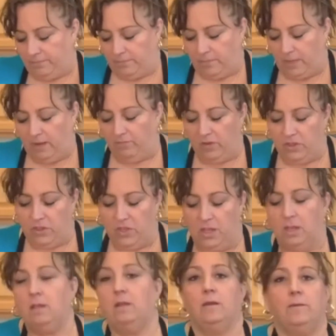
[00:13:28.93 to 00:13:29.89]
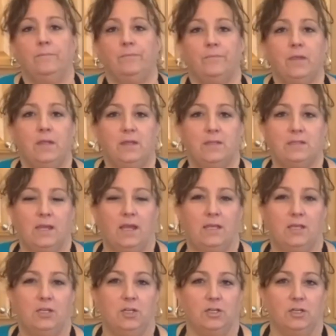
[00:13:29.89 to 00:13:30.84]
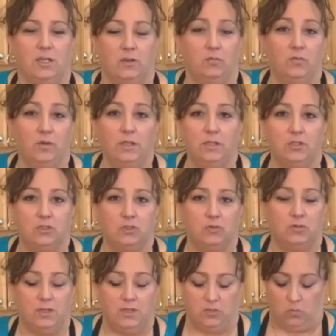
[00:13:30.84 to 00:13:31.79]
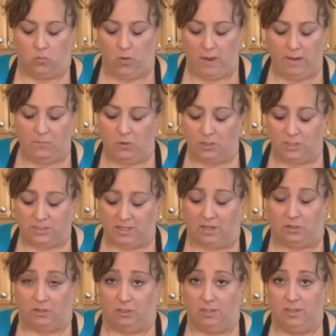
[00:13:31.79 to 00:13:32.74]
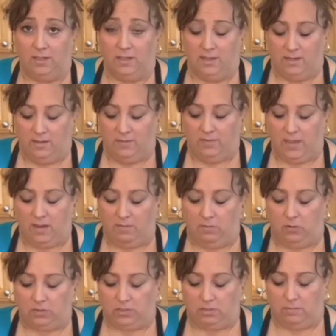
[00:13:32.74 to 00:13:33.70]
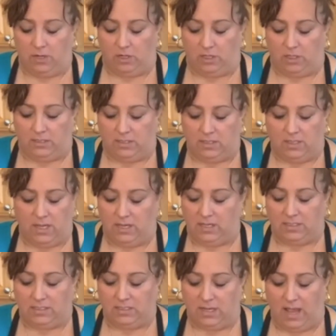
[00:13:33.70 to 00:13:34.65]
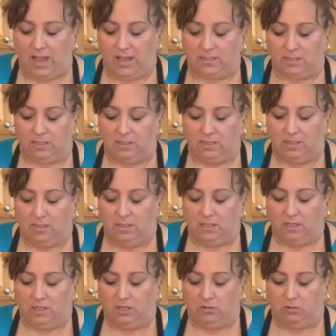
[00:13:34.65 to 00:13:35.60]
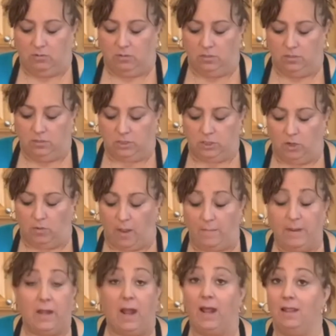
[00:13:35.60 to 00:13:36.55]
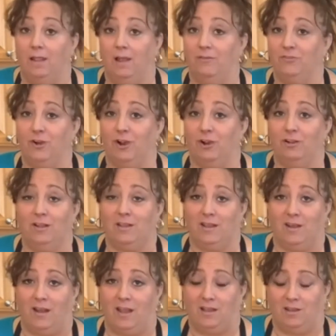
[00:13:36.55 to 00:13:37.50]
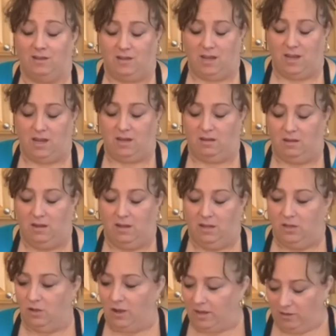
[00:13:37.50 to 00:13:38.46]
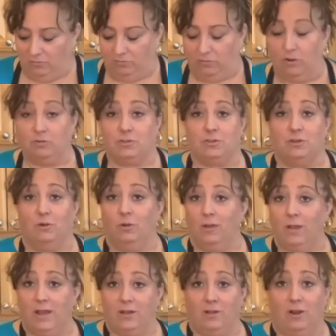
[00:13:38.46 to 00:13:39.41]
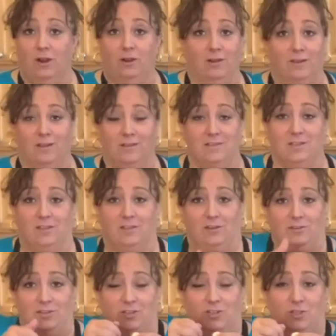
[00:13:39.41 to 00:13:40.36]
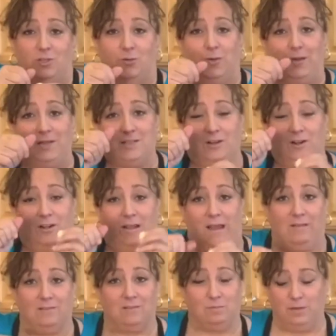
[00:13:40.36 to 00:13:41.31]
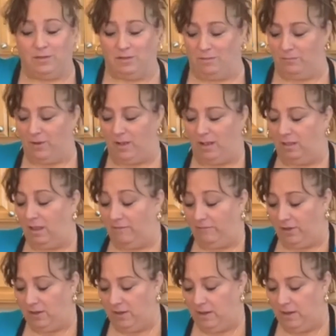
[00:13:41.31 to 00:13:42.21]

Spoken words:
Everything in Italian cooking really truly is way more subtle than most Americans think. It's not, you know, so, I mean, I love garlic and I can eat, you know, I can roast a whole head of garlic and sit there and just squeeze it all out and put it on, I love it.